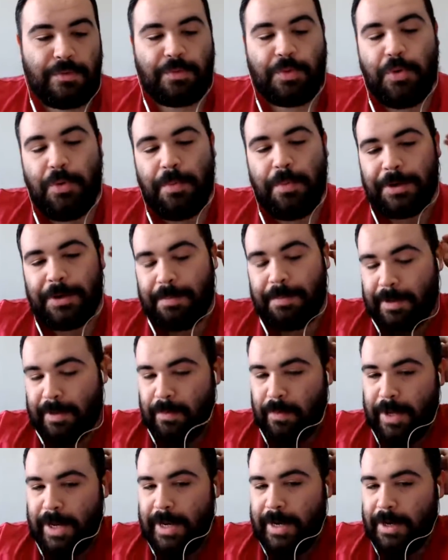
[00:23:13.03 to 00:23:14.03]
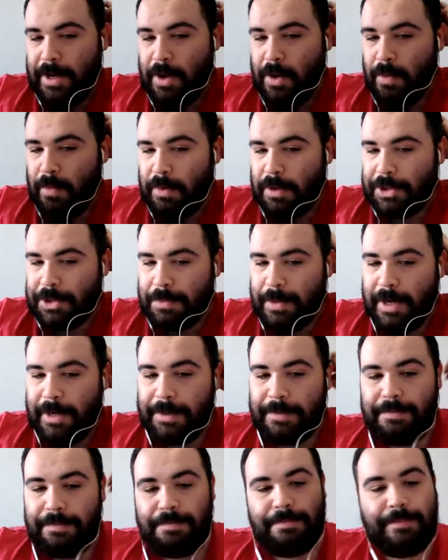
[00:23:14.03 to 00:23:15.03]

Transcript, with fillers: rumored, but we didn't know much about it.